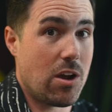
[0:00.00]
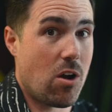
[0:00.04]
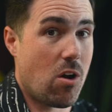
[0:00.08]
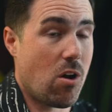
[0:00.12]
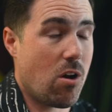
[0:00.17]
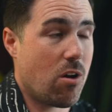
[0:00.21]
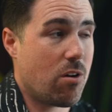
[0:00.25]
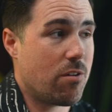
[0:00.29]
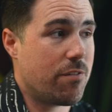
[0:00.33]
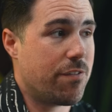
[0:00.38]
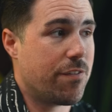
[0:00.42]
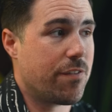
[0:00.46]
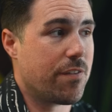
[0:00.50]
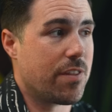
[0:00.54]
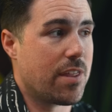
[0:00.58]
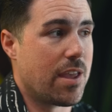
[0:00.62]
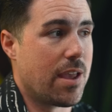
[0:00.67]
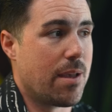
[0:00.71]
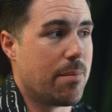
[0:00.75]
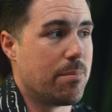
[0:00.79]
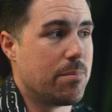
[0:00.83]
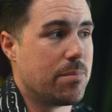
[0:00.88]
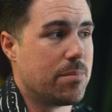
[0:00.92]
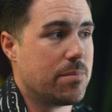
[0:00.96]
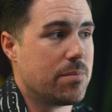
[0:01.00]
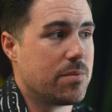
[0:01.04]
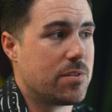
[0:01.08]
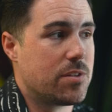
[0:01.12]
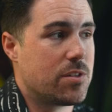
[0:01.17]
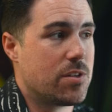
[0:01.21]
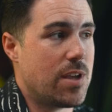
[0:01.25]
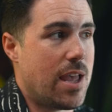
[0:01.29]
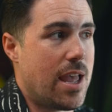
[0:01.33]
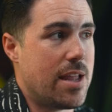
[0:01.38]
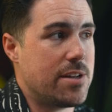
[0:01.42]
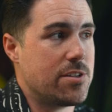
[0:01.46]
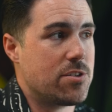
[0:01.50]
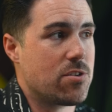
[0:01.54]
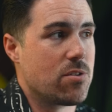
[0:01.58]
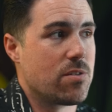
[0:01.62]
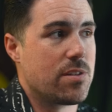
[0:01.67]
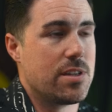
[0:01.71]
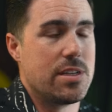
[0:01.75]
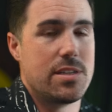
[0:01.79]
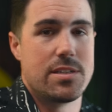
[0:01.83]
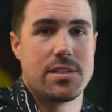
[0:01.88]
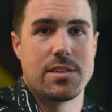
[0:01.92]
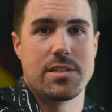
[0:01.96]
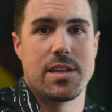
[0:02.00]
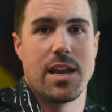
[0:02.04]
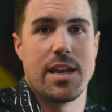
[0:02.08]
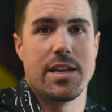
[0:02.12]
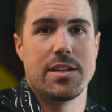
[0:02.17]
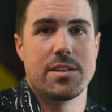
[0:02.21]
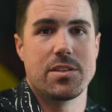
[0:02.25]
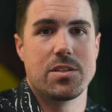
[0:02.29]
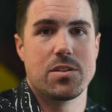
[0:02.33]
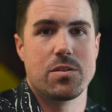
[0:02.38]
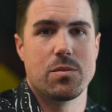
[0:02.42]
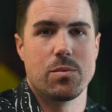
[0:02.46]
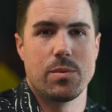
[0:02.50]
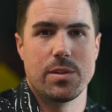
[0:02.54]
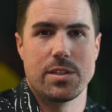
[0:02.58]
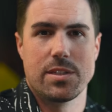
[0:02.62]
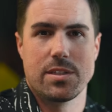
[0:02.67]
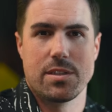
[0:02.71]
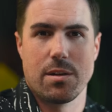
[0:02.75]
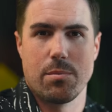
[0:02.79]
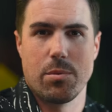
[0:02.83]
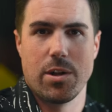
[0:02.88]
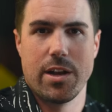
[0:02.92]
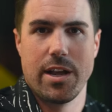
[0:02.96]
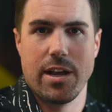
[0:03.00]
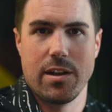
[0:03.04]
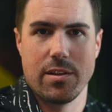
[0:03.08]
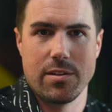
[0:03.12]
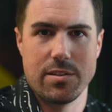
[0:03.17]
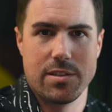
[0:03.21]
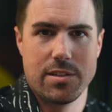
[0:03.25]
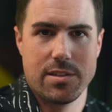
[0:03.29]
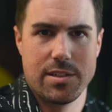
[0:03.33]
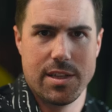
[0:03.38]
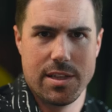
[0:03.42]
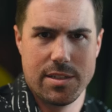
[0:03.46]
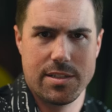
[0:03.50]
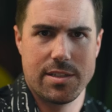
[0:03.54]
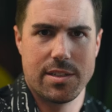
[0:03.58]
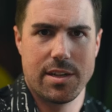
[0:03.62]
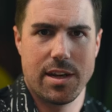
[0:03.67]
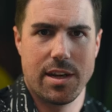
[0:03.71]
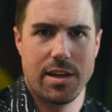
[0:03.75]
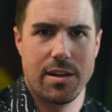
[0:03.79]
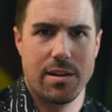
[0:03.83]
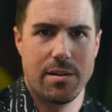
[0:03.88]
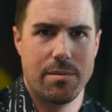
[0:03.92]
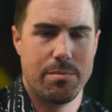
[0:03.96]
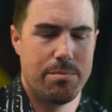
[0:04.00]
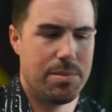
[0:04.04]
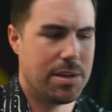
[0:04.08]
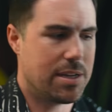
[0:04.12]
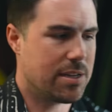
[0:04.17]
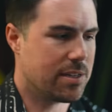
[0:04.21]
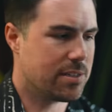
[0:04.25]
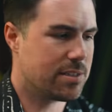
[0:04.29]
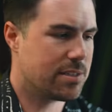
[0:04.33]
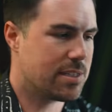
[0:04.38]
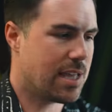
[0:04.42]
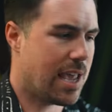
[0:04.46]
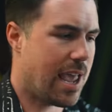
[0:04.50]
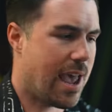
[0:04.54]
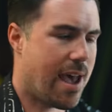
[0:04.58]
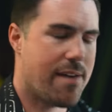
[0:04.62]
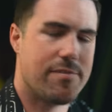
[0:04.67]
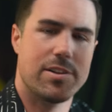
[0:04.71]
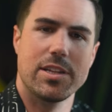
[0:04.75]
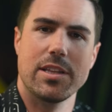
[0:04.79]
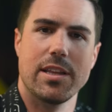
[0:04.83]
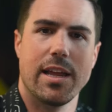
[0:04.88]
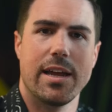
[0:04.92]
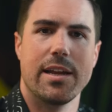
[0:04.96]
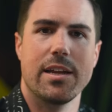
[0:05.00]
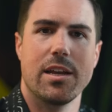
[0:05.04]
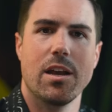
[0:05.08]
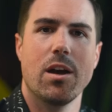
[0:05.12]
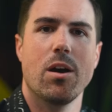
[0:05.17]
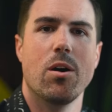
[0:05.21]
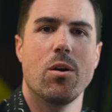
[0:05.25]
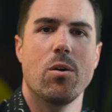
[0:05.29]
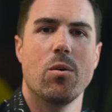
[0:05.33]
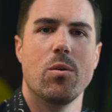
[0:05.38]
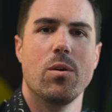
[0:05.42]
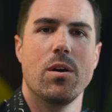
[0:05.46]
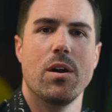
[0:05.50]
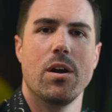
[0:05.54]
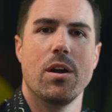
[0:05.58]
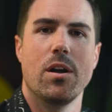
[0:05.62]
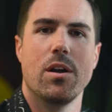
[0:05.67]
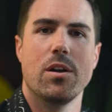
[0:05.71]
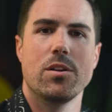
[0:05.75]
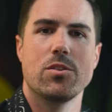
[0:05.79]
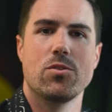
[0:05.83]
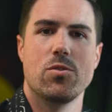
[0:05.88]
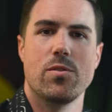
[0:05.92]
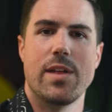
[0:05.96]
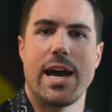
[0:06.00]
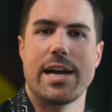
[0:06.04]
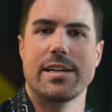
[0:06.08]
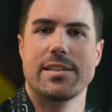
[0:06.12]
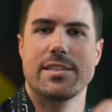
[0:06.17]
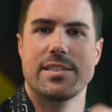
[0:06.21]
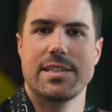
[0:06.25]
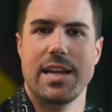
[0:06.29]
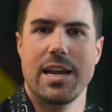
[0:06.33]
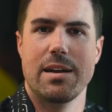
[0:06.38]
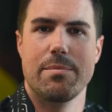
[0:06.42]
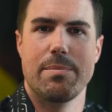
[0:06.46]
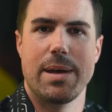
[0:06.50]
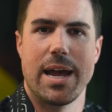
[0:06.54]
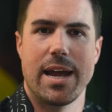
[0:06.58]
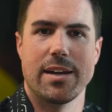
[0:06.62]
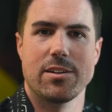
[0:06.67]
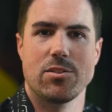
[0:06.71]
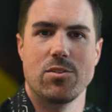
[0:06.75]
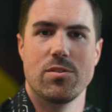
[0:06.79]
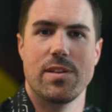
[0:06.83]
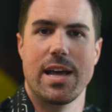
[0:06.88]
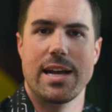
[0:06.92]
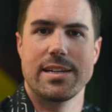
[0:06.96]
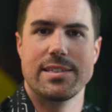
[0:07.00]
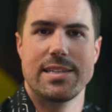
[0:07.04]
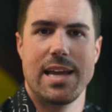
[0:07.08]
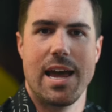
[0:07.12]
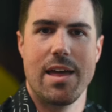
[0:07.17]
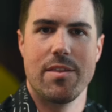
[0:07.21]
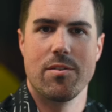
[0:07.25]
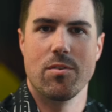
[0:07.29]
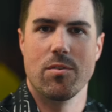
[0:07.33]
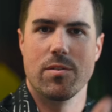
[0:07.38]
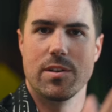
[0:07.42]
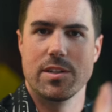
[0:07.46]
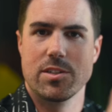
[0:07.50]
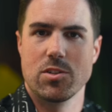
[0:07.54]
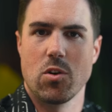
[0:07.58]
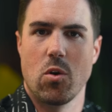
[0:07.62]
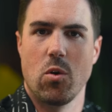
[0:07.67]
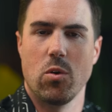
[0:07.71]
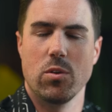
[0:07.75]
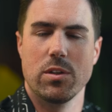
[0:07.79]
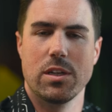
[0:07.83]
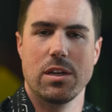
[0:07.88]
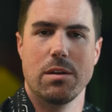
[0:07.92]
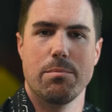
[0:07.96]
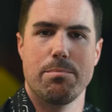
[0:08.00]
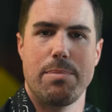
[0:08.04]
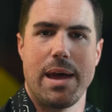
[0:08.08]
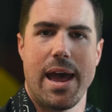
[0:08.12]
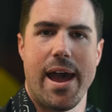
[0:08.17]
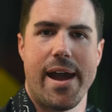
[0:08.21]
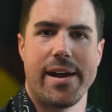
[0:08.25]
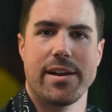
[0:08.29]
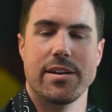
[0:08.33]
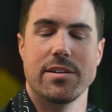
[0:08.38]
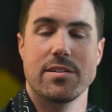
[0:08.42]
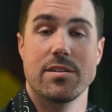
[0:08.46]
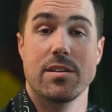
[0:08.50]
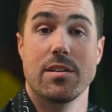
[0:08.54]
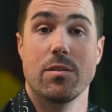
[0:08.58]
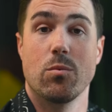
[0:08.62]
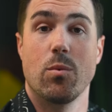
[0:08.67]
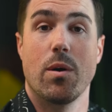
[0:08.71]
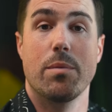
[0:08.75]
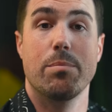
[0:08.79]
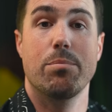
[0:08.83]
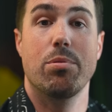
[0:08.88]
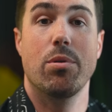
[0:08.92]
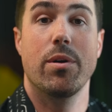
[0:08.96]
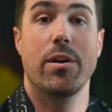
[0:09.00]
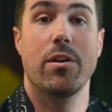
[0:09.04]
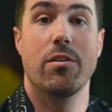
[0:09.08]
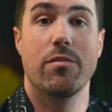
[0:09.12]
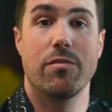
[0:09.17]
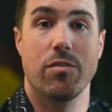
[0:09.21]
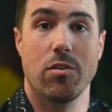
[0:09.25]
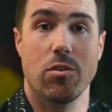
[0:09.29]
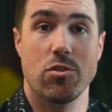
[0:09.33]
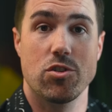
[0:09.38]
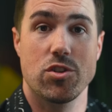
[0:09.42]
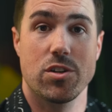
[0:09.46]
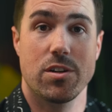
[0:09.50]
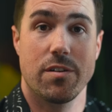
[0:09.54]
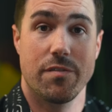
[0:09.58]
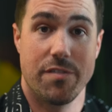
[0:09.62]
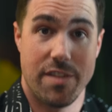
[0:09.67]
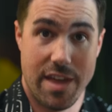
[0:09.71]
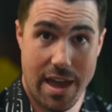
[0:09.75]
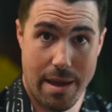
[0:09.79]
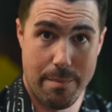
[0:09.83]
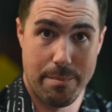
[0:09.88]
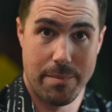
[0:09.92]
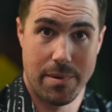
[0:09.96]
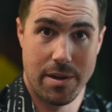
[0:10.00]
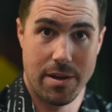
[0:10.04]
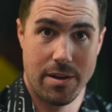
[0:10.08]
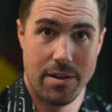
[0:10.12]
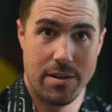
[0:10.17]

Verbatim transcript: hard for them to enter these states with someone else, isn't it? Because they haven't let go to that sandbag, to that tether that's holding them back into the 1.0 version of them. You